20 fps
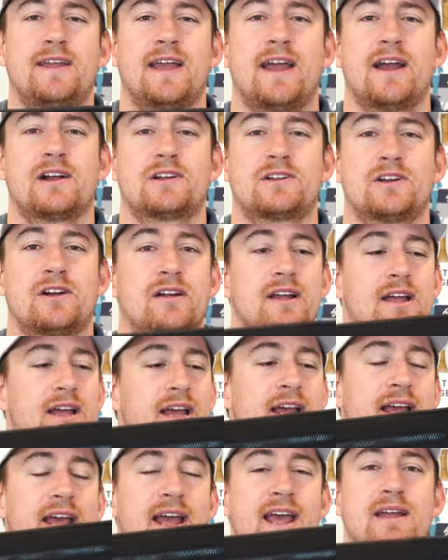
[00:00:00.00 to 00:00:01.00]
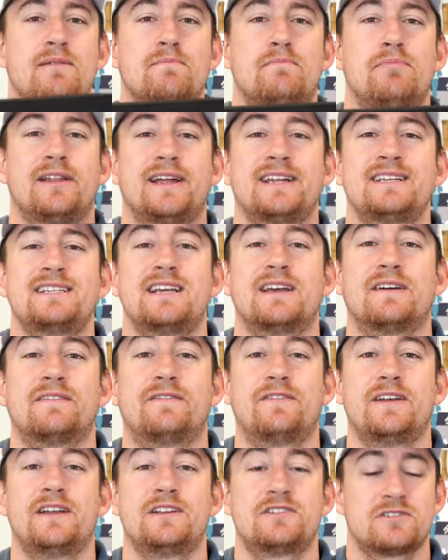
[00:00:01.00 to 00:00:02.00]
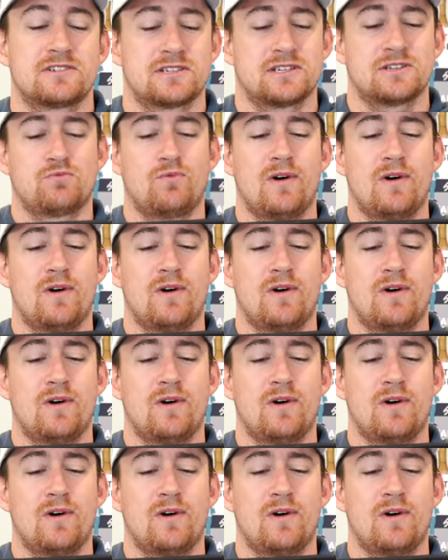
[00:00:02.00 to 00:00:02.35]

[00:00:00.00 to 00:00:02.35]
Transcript: character and plenty of features as